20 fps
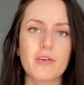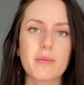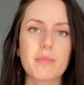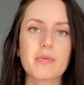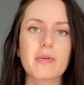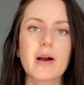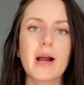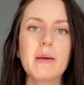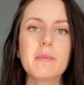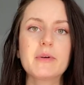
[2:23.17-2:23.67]
A
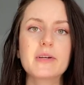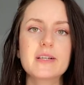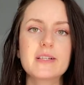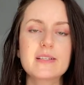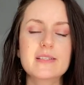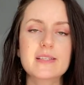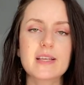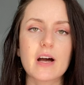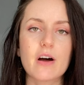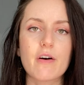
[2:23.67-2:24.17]
primary
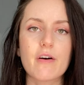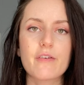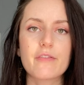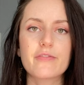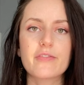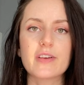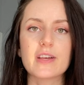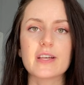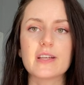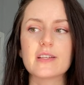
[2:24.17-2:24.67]

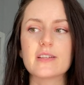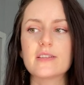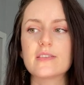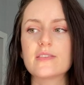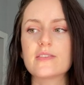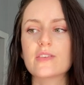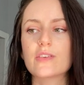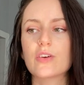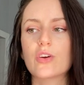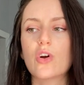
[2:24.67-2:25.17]
self
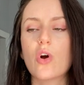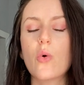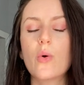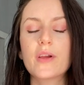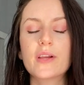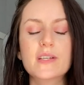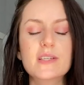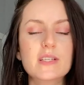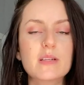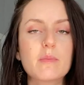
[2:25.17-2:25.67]
is
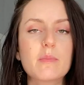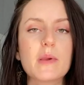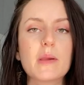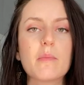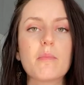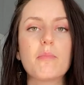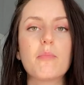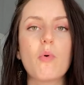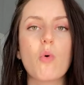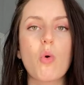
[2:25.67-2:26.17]
going to be
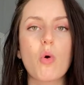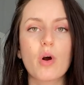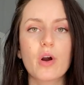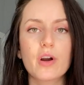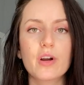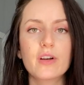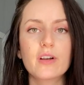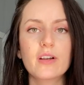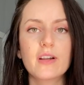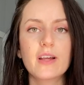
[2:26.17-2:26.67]

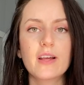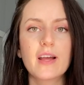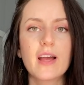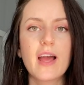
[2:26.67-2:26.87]
born